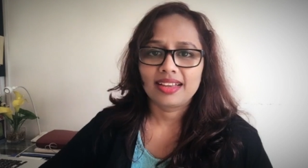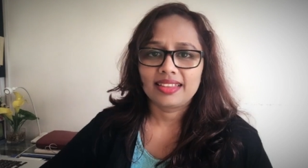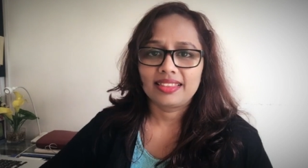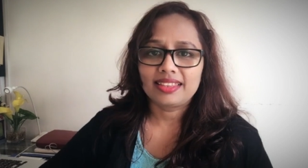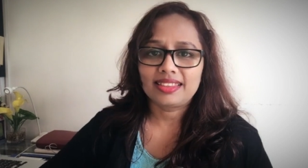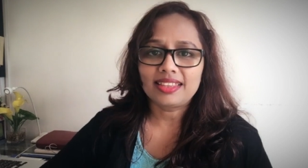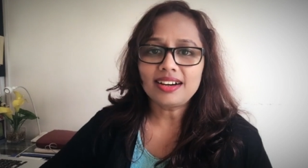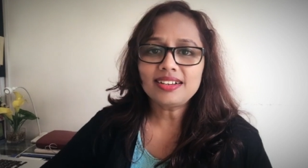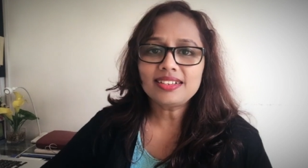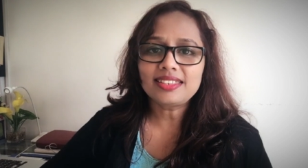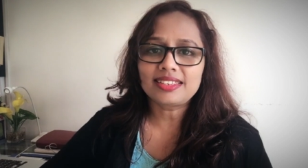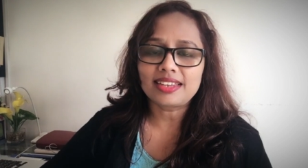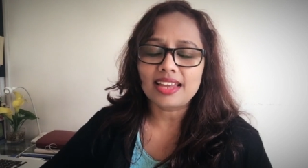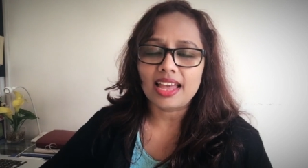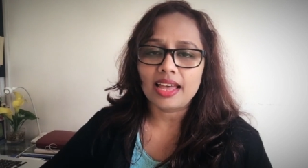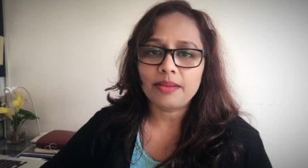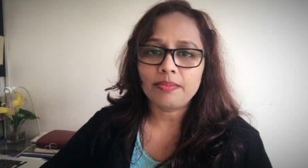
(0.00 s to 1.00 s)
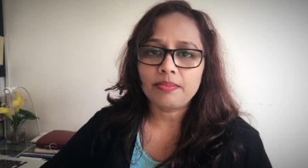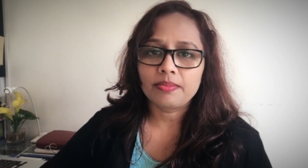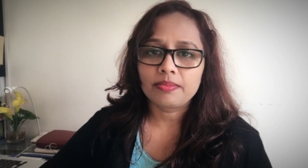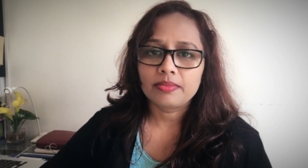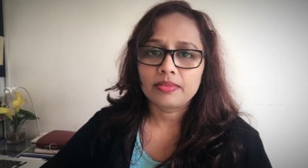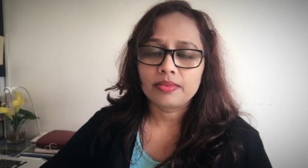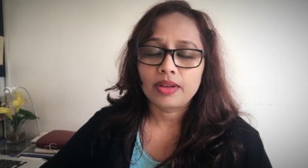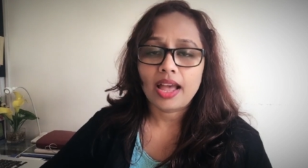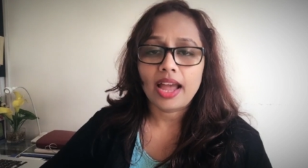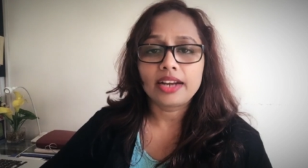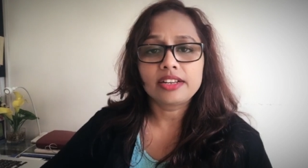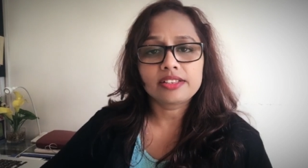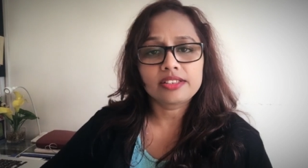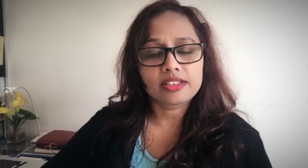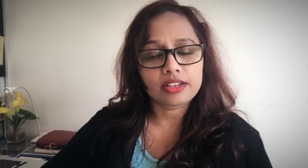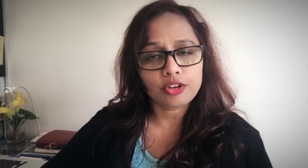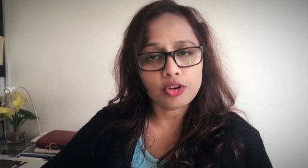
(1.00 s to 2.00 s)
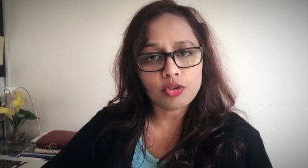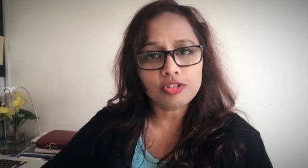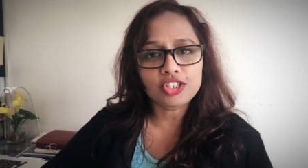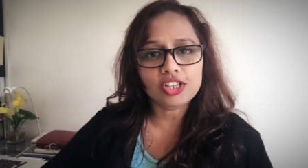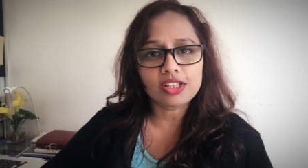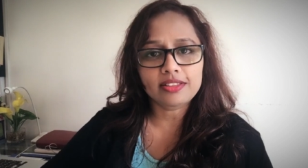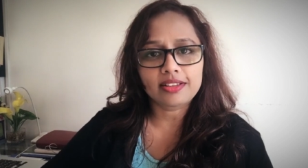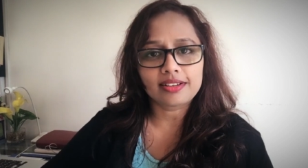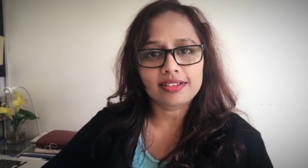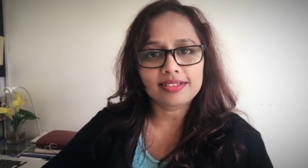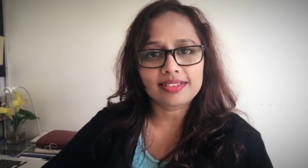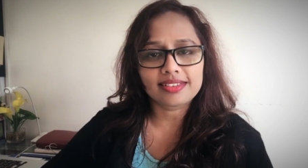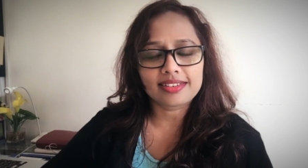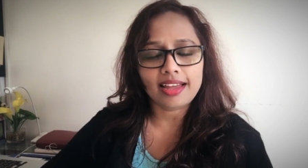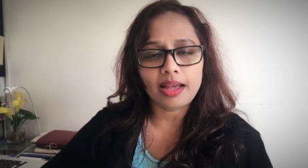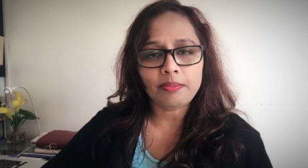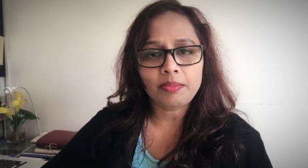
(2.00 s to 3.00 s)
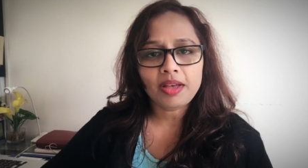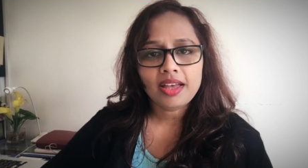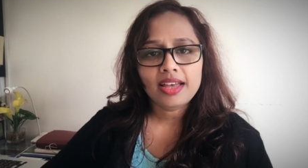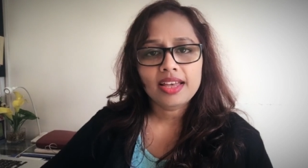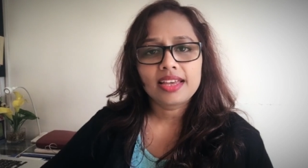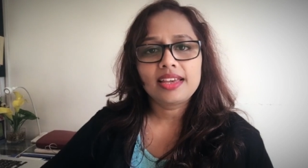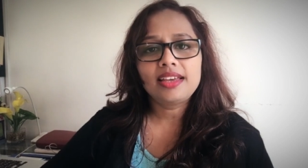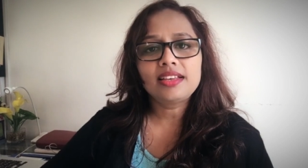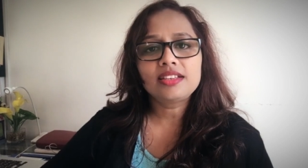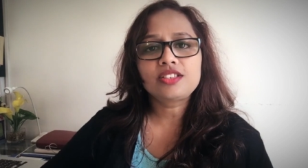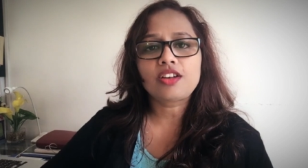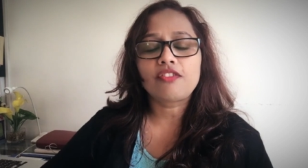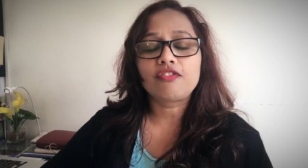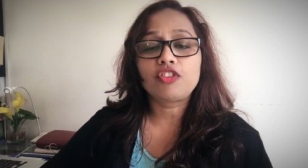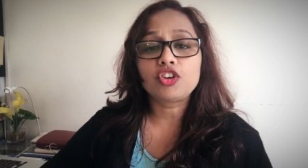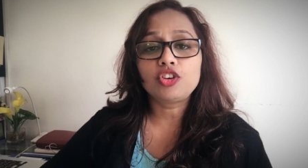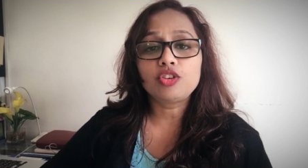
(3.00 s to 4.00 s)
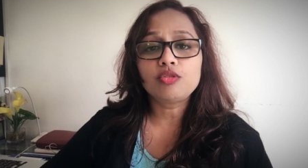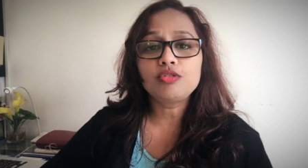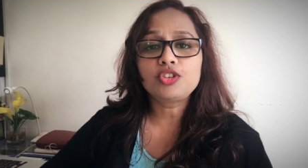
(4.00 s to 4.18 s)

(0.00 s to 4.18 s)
The third step, and it's a crucial third step, is for you